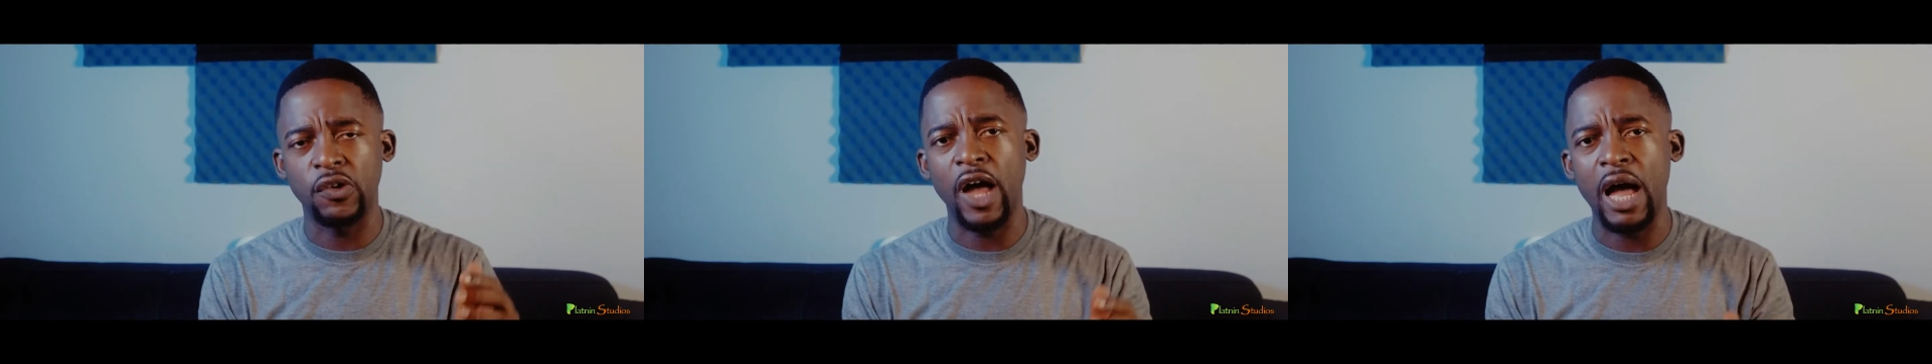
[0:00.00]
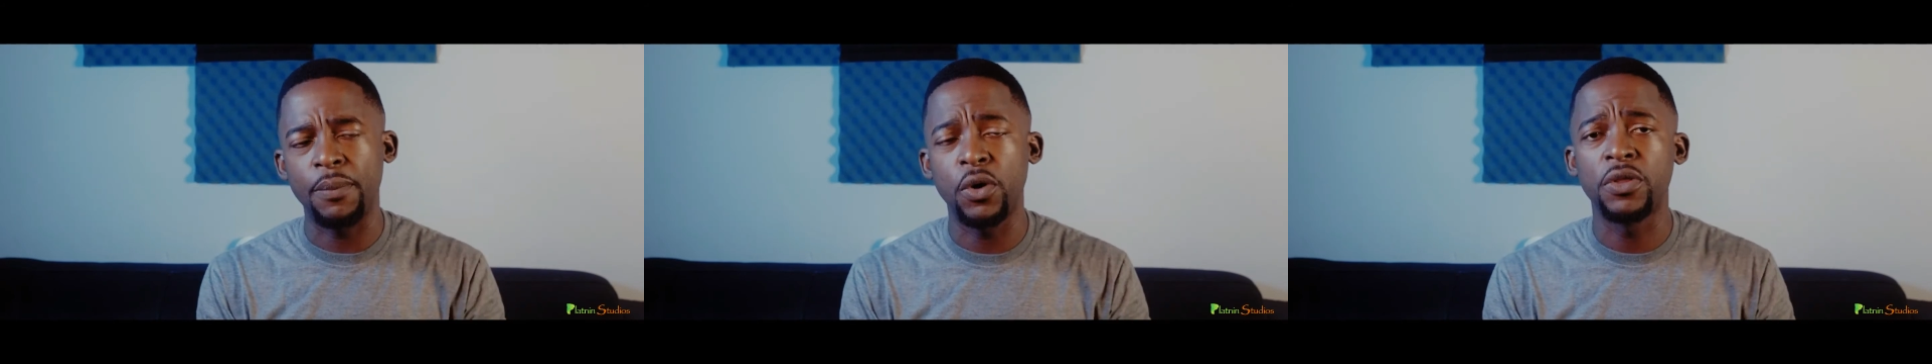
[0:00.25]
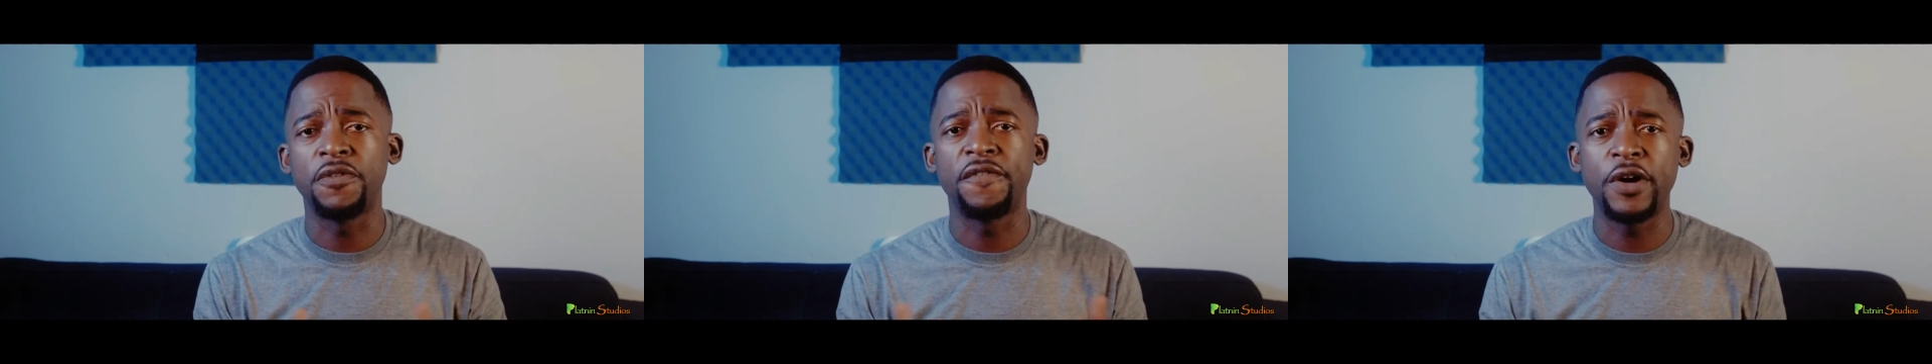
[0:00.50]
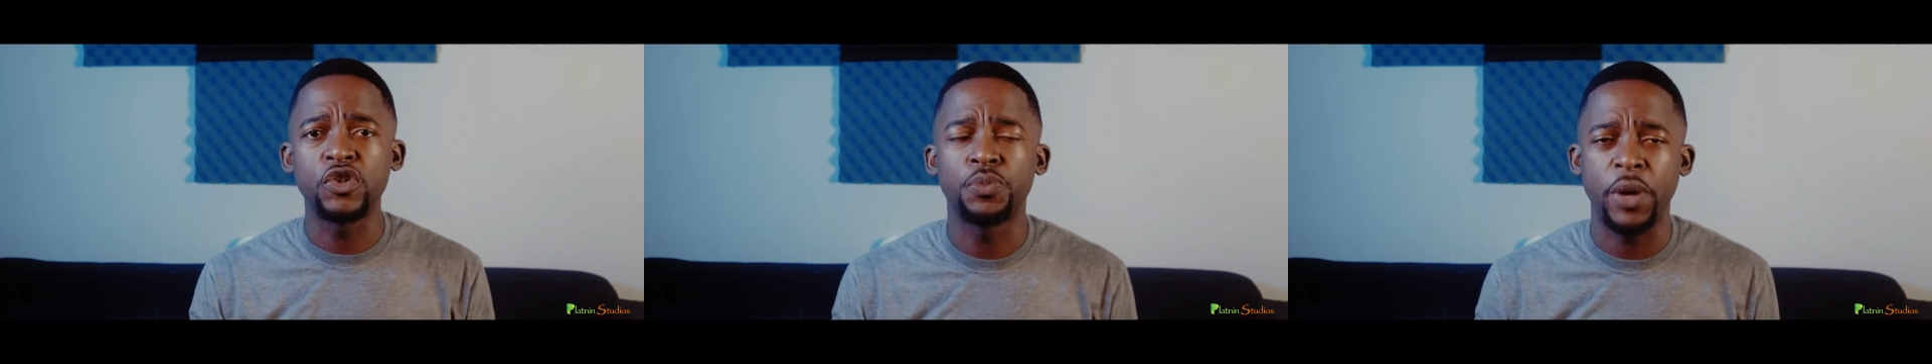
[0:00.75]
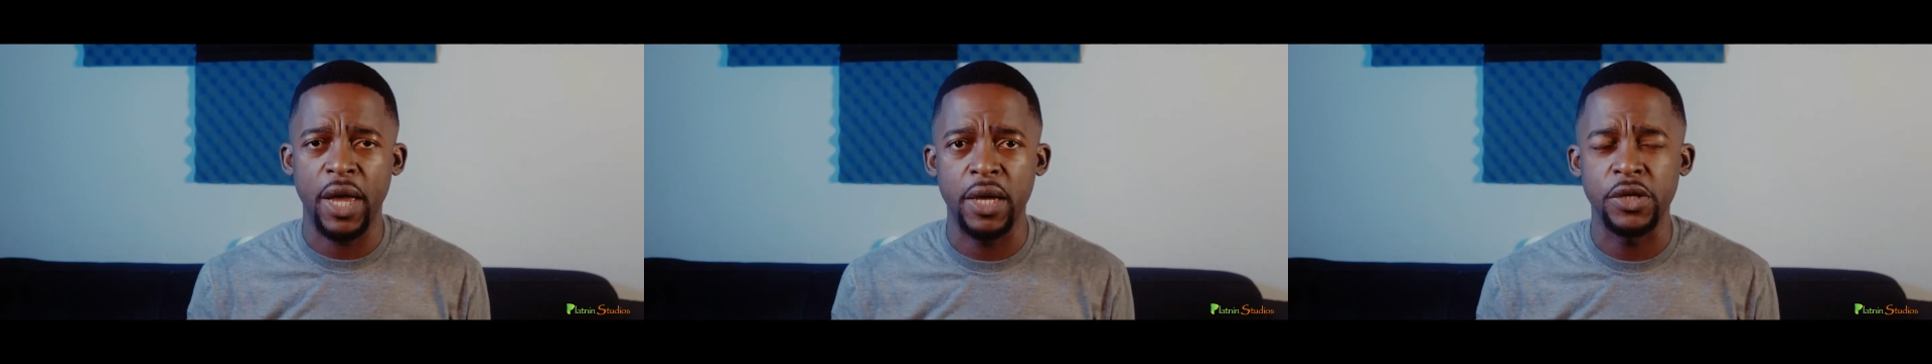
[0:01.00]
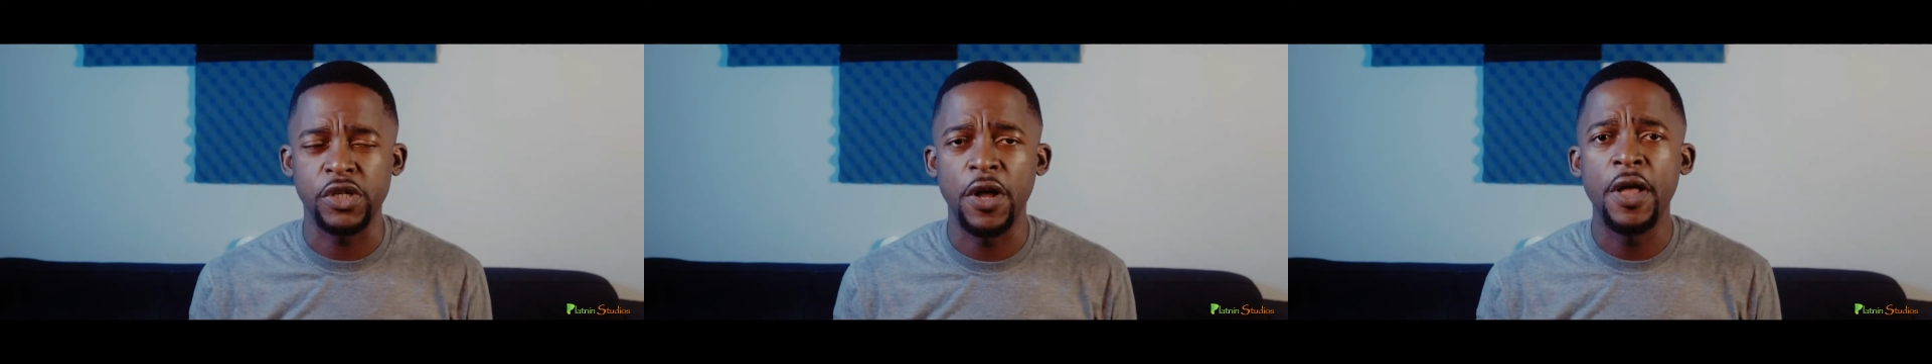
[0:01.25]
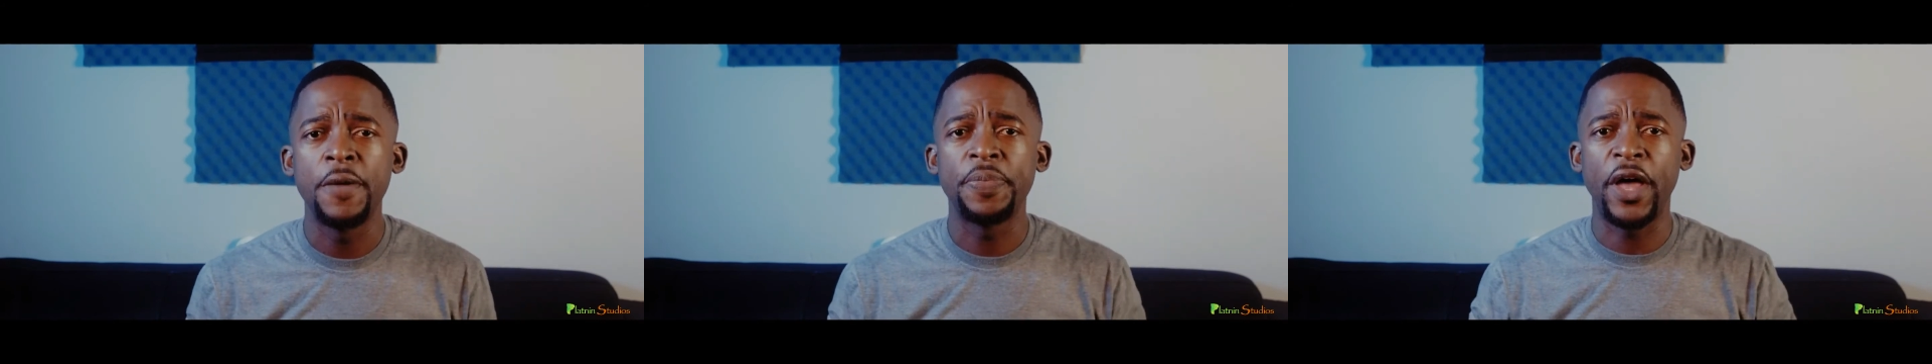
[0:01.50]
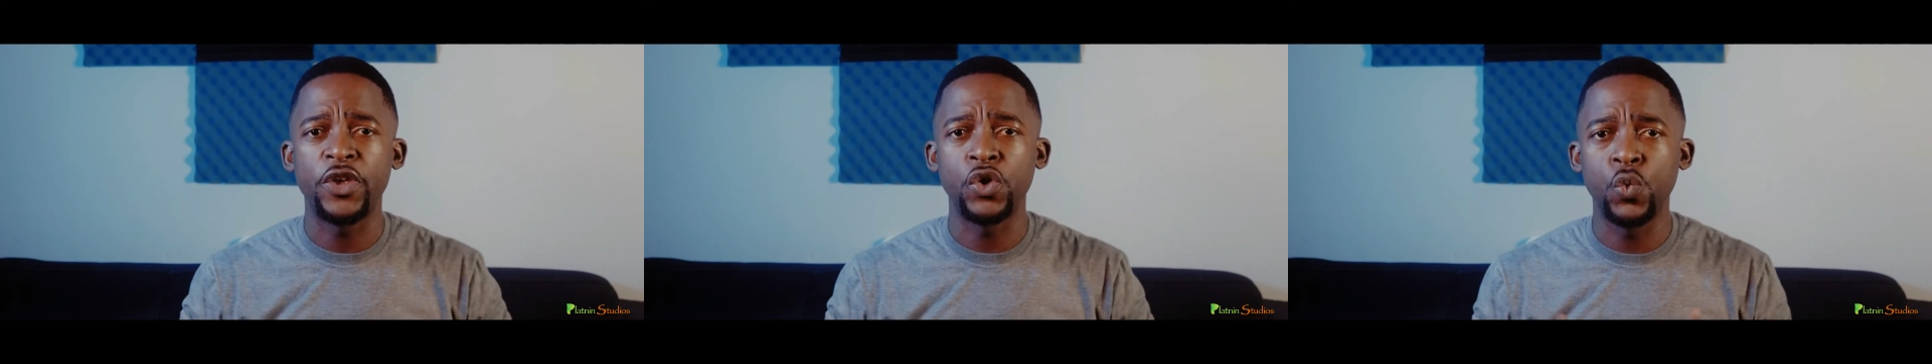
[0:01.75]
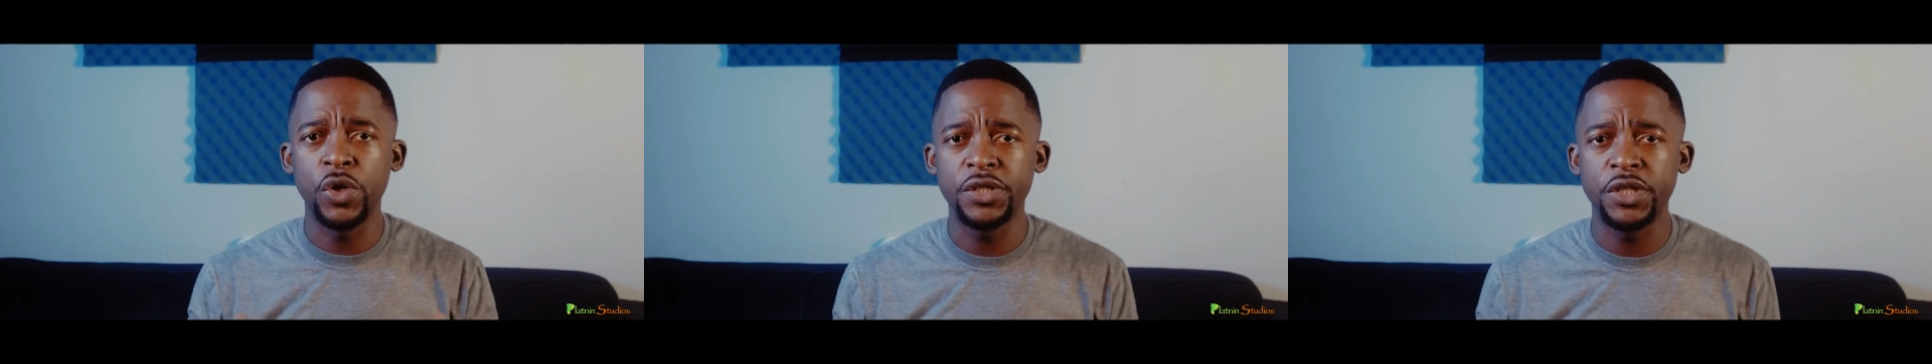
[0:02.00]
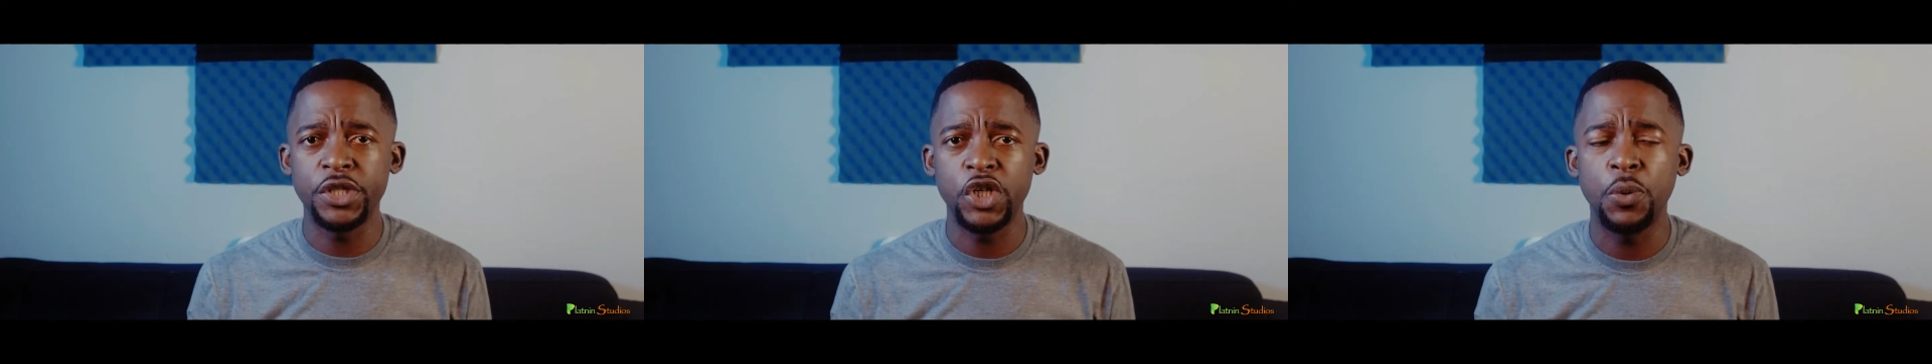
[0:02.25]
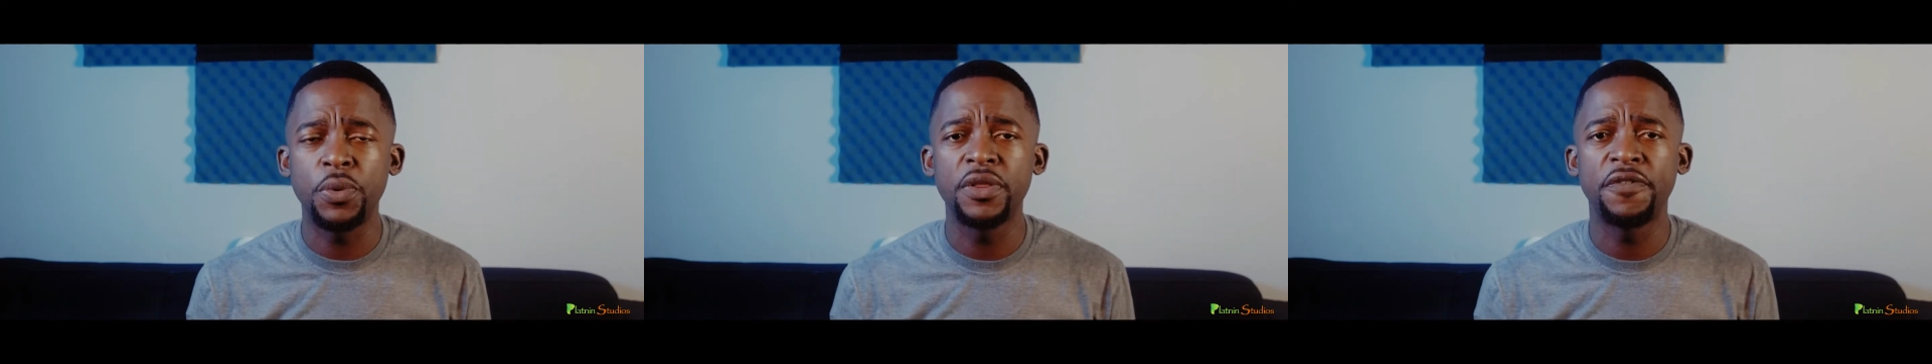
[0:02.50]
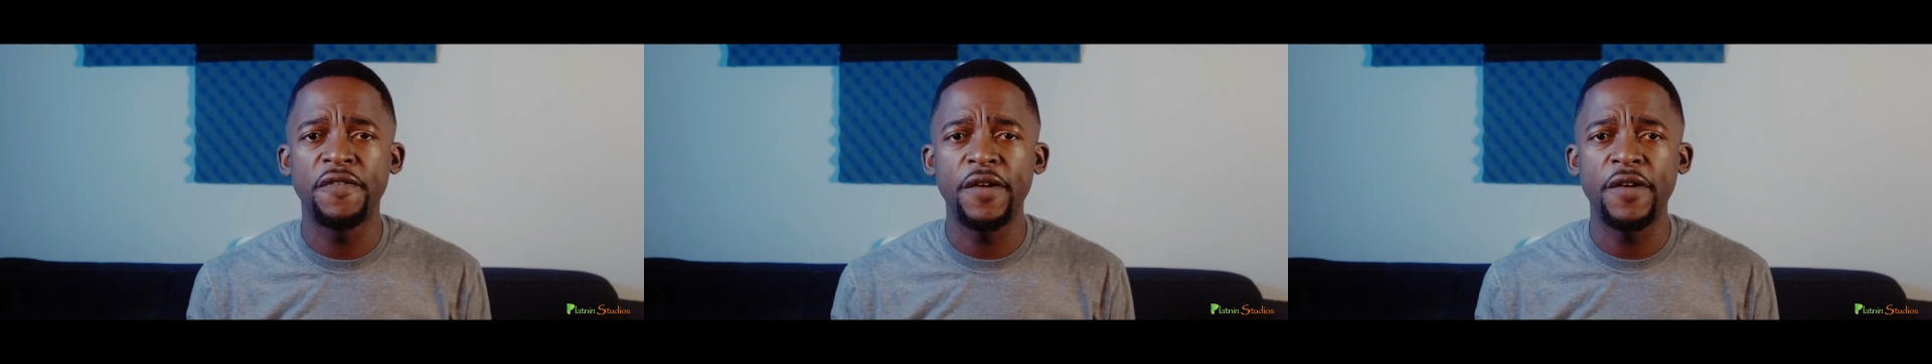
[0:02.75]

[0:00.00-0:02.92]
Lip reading: top or the first page. Now, you want to show up on the